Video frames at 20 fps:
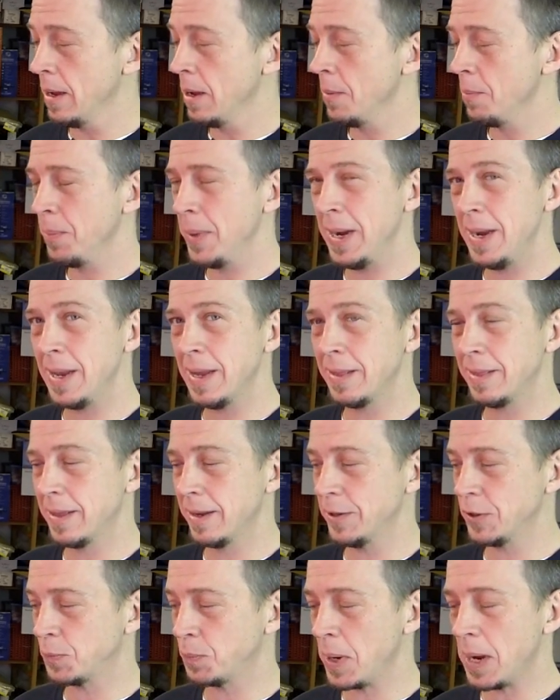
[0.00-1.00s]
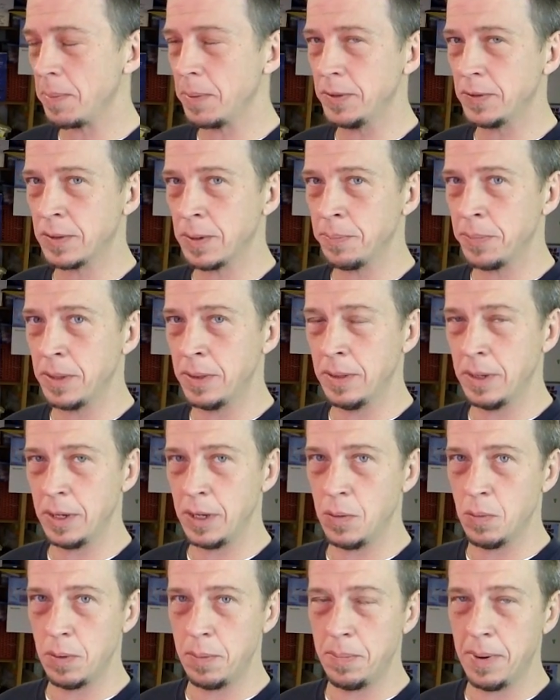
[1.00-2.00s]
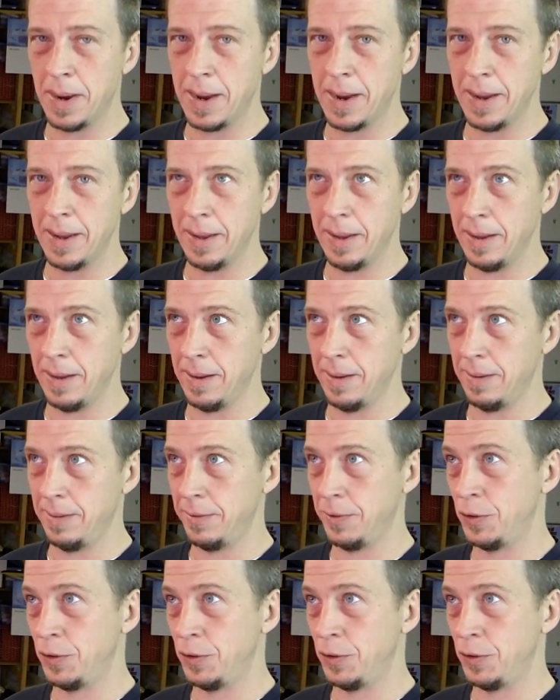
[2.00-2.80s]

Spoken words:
meaning that it's probably something that you would buy at